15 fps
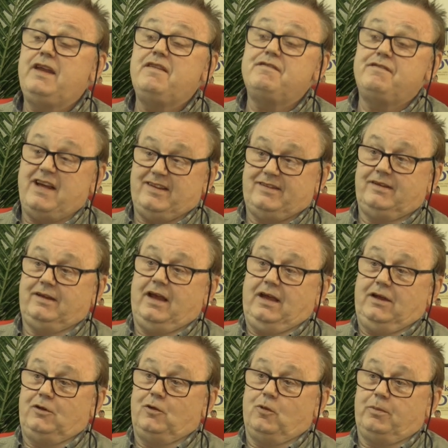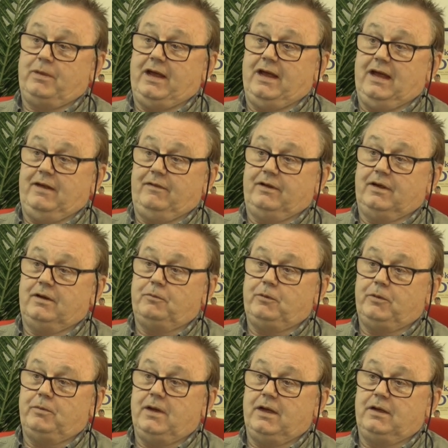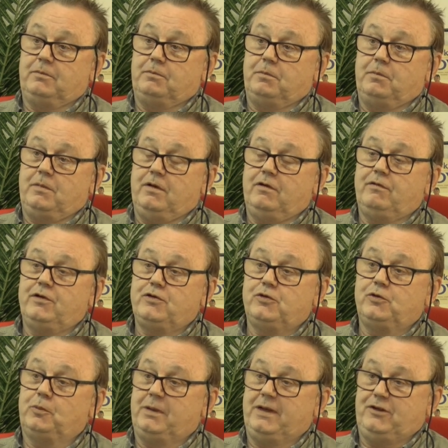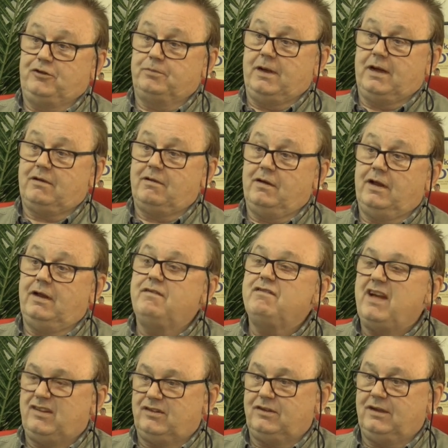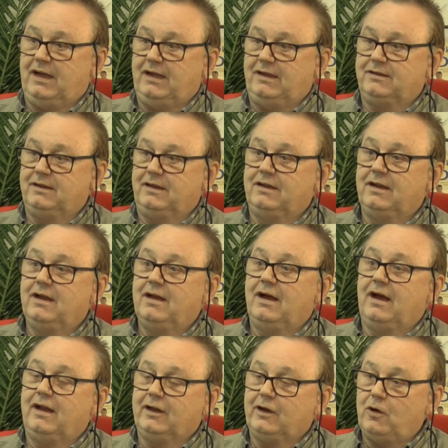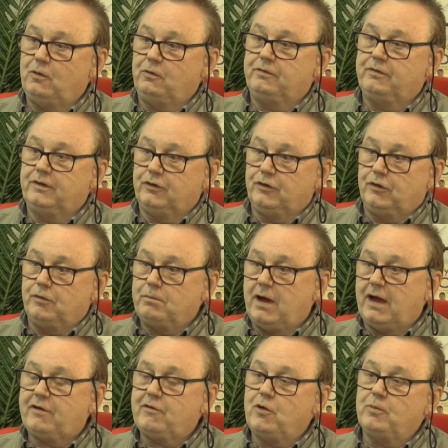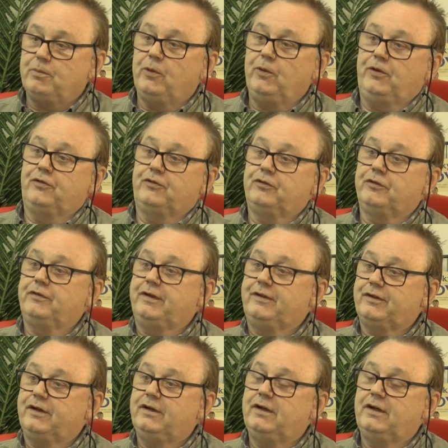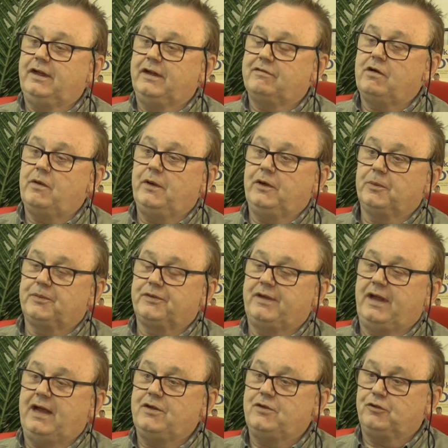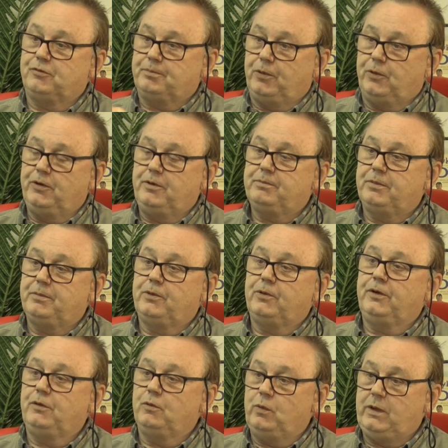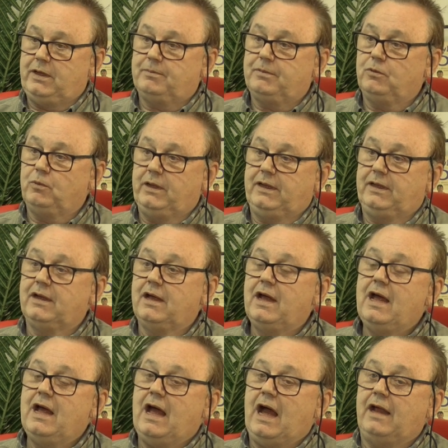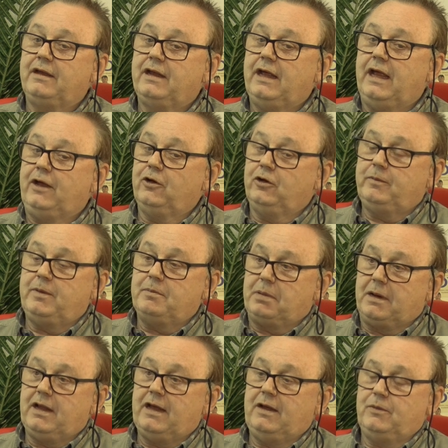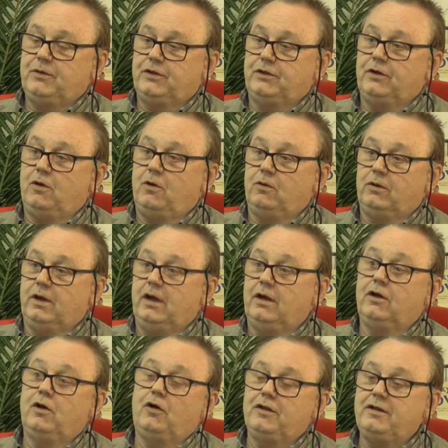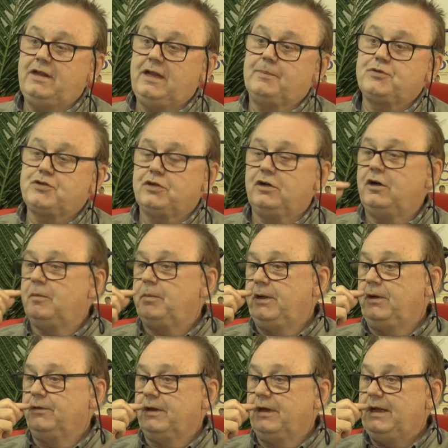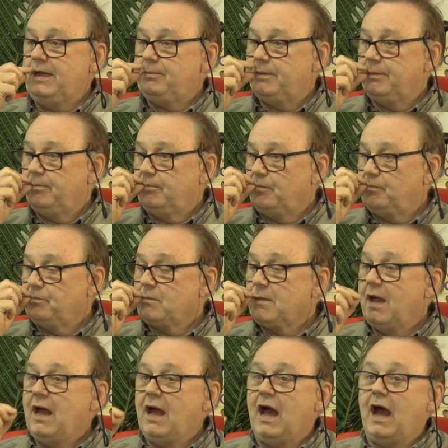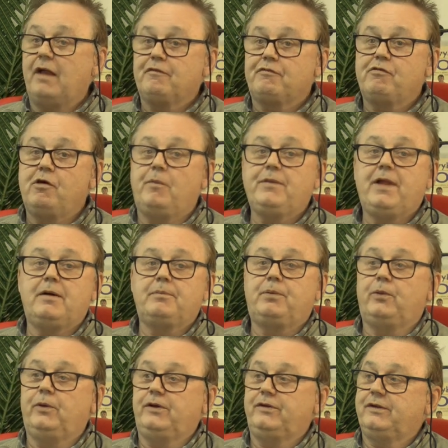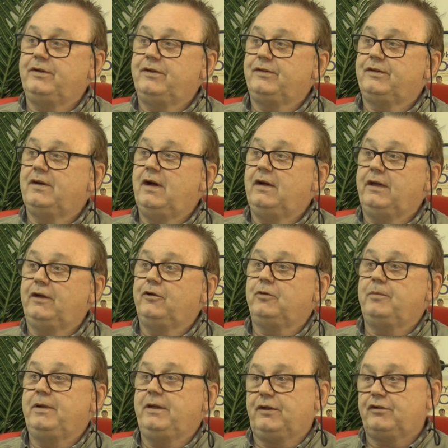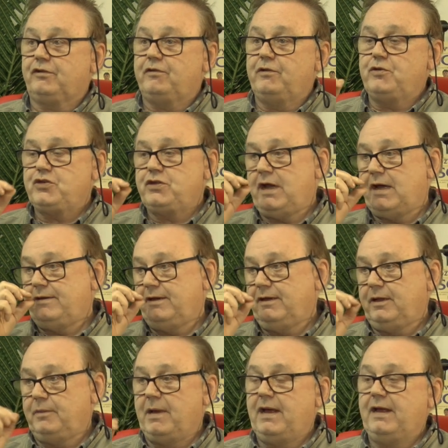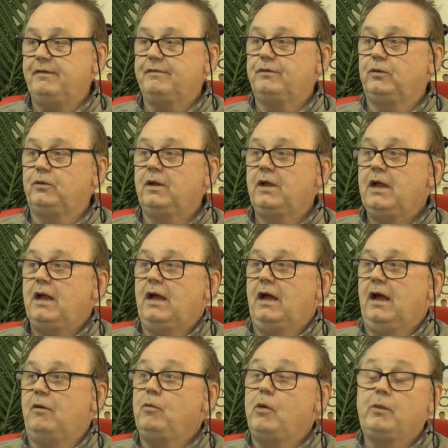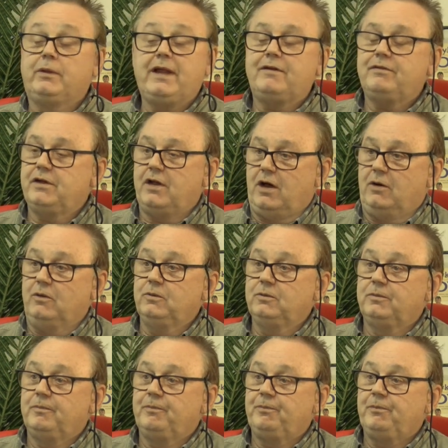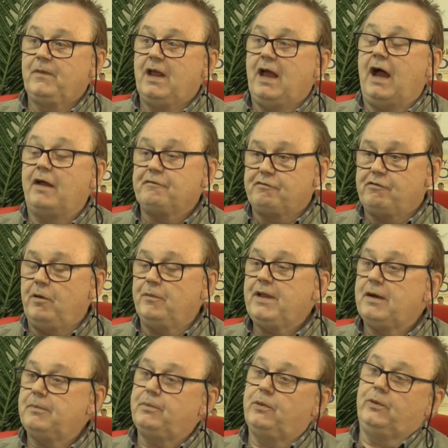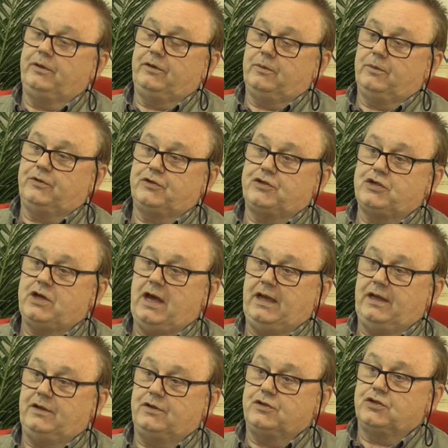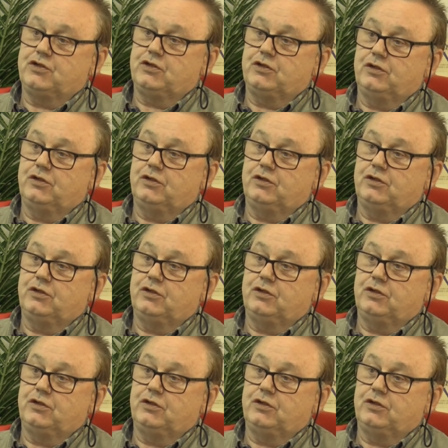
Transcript: investigate dog behaviour with my mm. original police background. I investigate it mm. and I go for micro points of its early growing up stages, point per point, week per week. Mm. And it could have been playing with a dog and got nipped sharply on mm. the lip. It could have been missed, couldn't it? You and know? From that point, it decided it could have been excruciatingly painful, and we will never know. Mm. And from that point, there was a change.